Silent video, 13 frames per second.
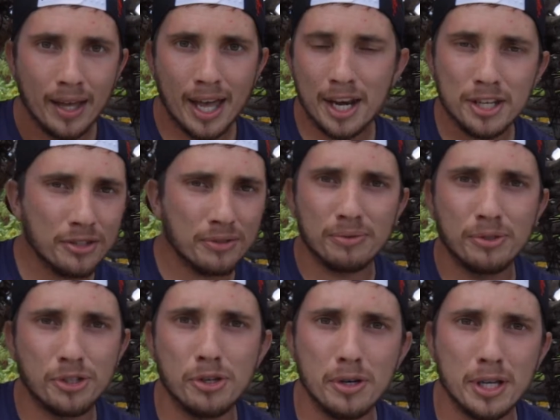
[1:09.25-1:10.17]
And as
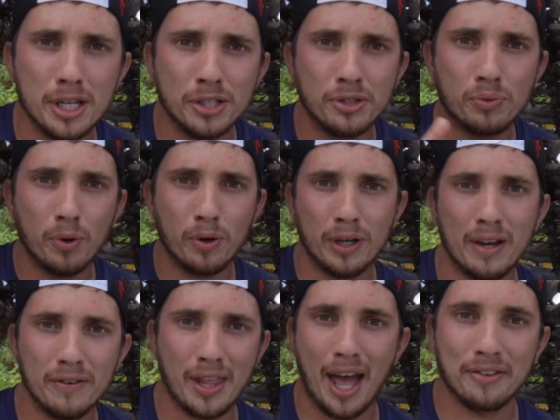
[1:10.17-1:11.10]
soon as we were
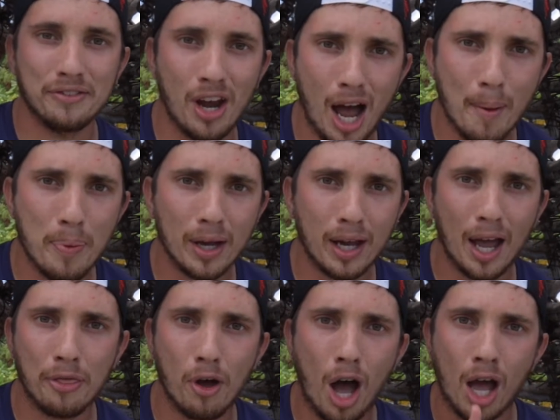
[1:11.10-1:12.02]
given that topic, I
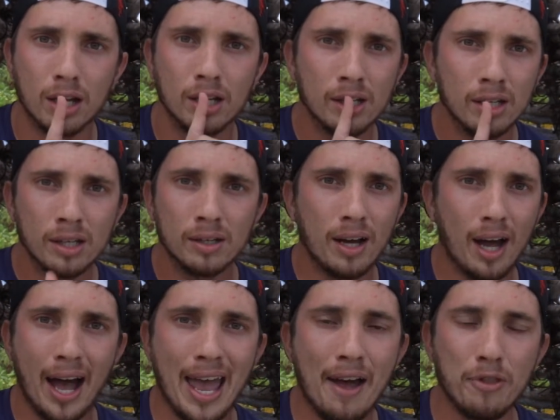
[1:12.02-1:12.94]
thought,
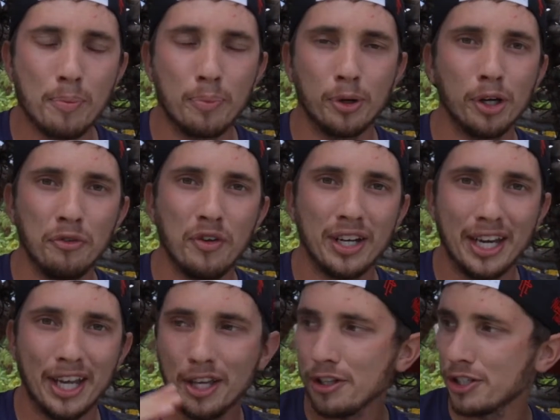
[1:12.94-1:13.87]
I have the perfect
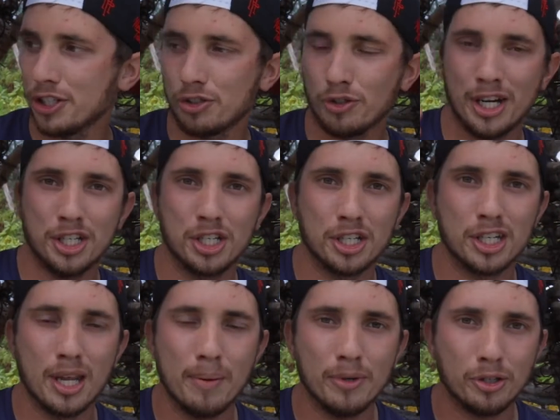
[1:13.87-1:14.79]
illustration to
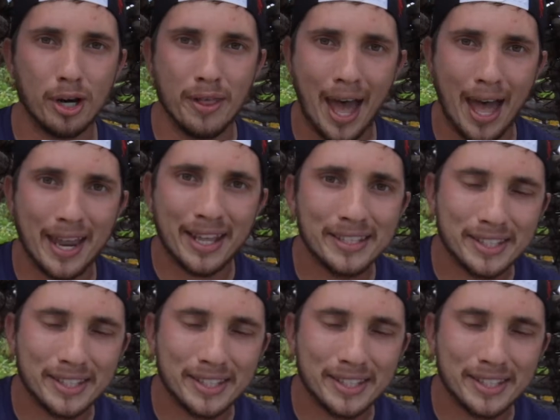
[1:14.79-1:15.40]
demonstrate that, and it's